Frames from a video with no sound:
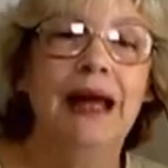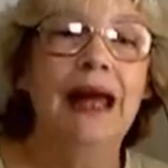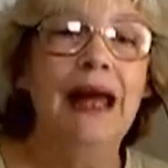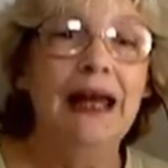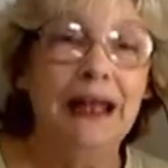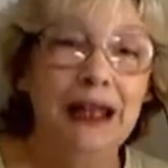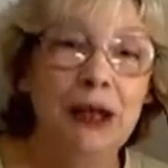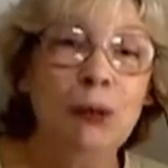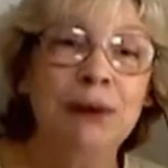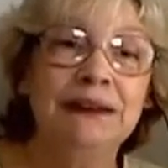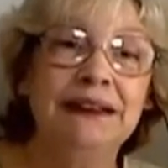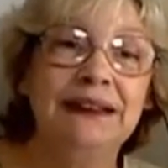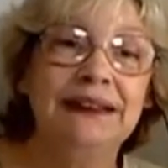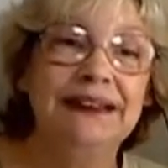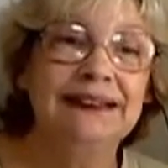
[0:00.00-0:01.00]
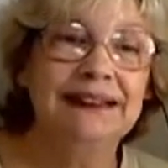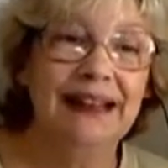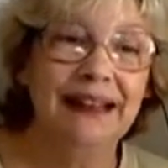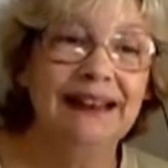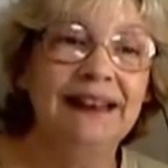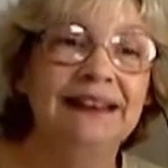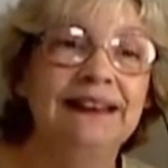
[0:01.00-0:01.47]
He was a
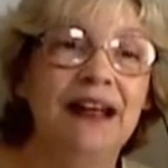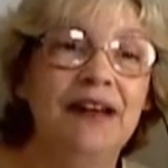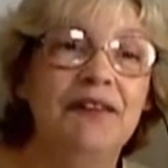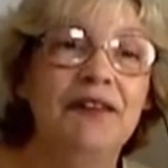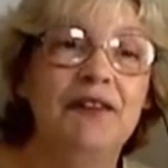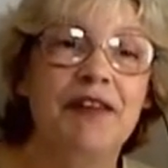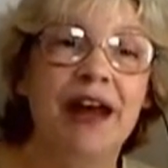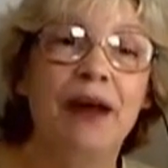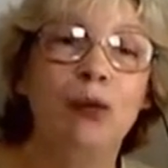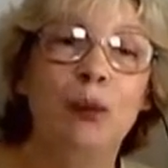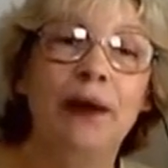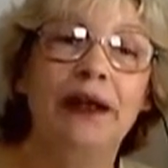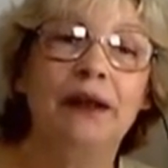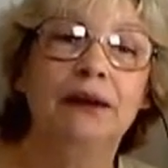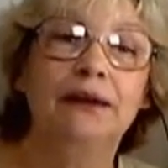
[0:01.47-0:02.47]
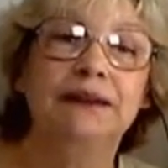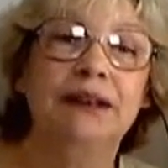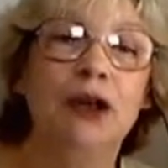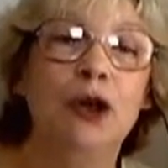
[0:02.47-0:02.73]
descendant of the Van Winkles,